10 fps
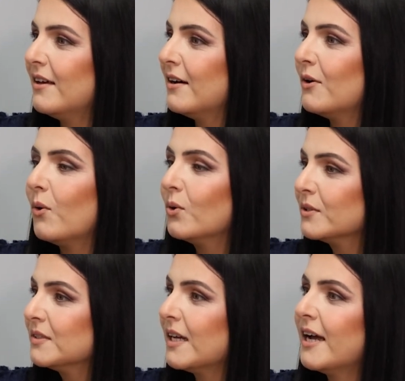all
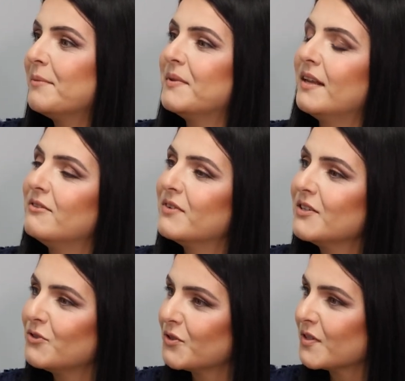the time that
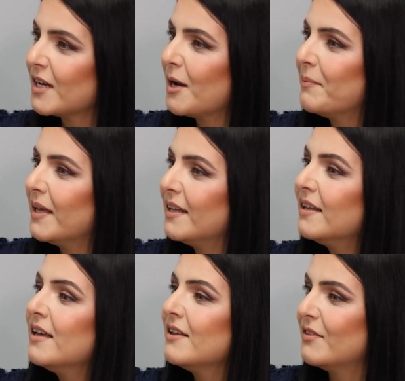investors come in,